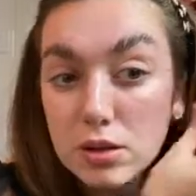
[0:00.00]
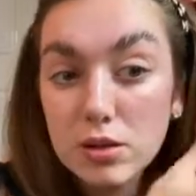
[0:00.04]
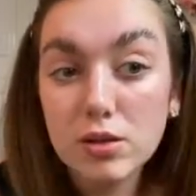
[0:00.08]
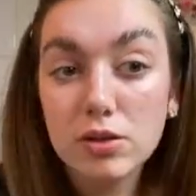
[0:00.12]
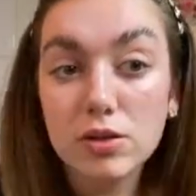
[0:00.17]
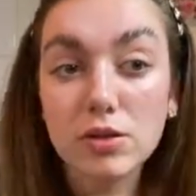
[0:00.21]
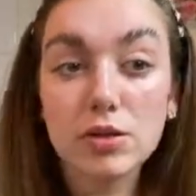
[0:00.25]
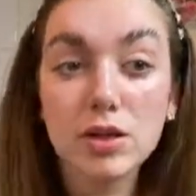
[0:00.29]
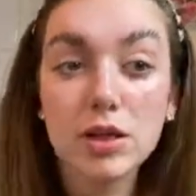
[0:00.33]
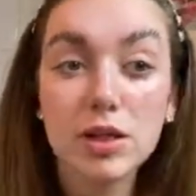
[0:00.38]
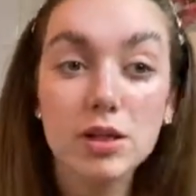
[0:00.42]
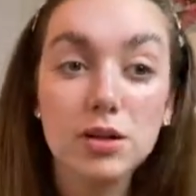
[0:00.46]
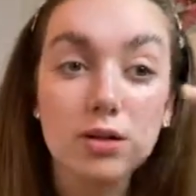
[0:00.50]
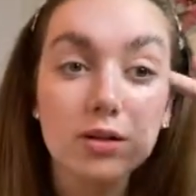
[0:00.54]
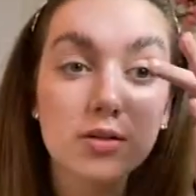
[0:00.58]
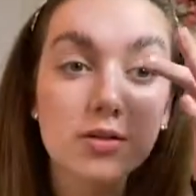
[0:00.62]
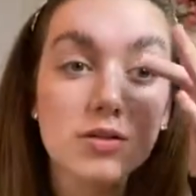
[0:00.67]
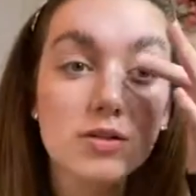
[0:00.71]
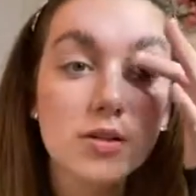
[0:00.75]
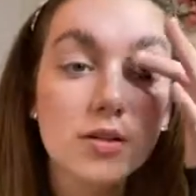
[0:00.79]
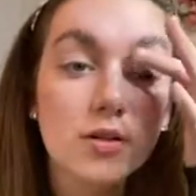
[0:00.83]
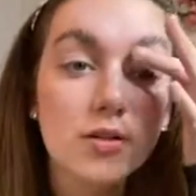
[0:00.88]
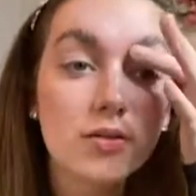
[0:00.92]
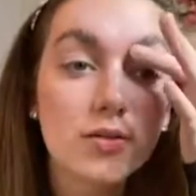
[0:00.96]
Looking good
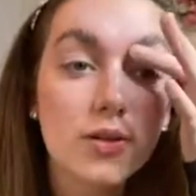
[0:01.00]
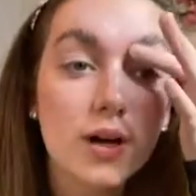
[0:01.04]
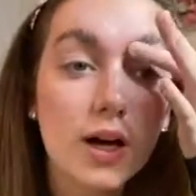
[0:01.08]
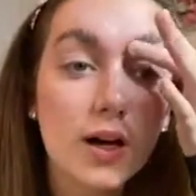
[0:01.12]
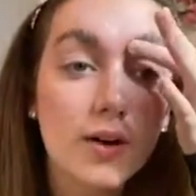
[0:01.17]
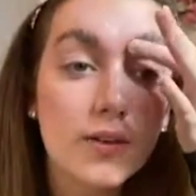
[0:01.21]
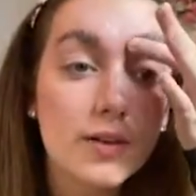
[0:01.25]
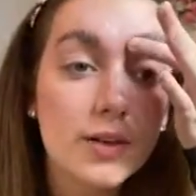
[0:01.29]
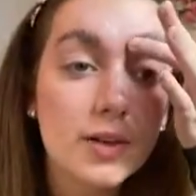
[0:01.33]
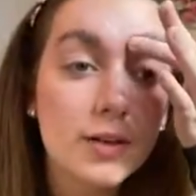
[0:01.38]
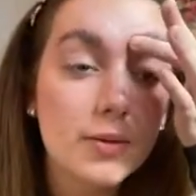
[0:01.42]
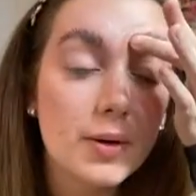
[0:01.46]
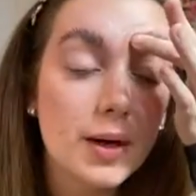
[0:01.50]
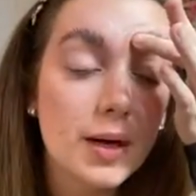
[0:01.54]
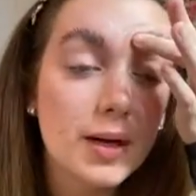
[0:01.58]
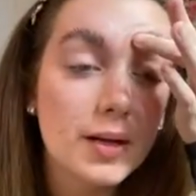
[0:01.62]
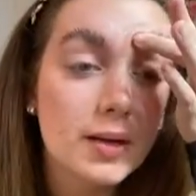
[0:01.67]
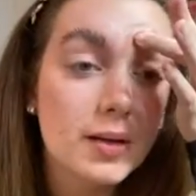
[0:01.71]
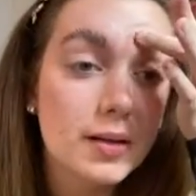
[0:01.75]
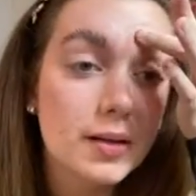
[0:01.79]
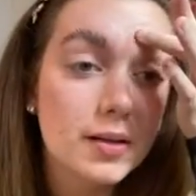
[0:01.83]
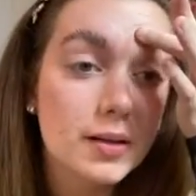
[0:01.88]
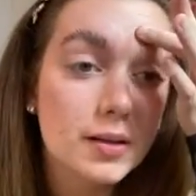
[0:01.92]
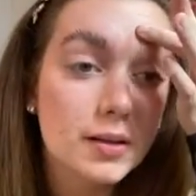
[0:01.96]
so far anyway.
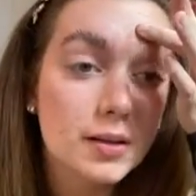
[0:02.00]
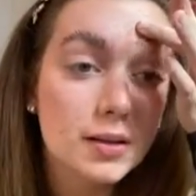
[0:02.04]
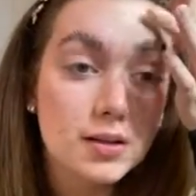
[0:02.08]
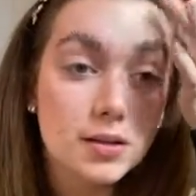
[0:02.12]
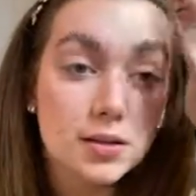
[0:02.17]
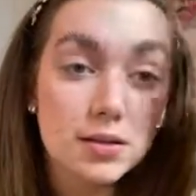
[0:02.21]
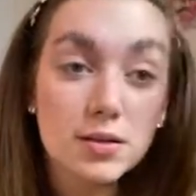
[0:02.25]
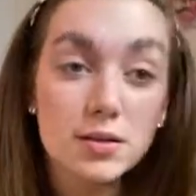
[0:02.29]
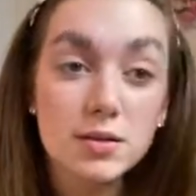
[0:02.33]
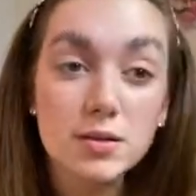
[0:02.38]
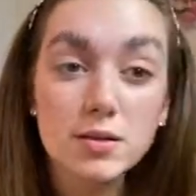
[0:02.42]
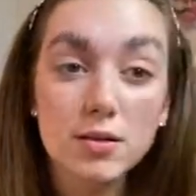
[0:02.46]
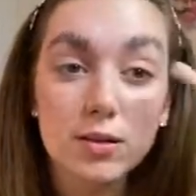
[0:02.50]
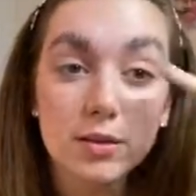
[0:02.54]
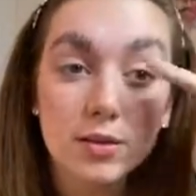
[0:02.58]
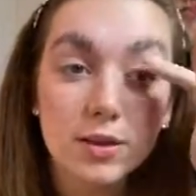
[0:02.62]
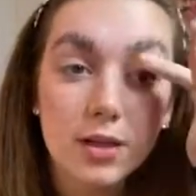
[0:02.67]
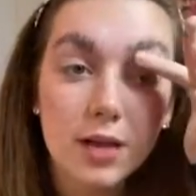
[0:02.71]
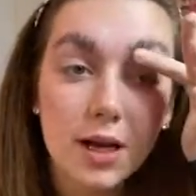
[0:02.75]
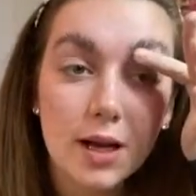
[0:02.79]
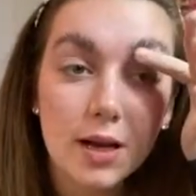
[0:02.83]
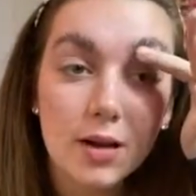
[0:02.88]
So yeah,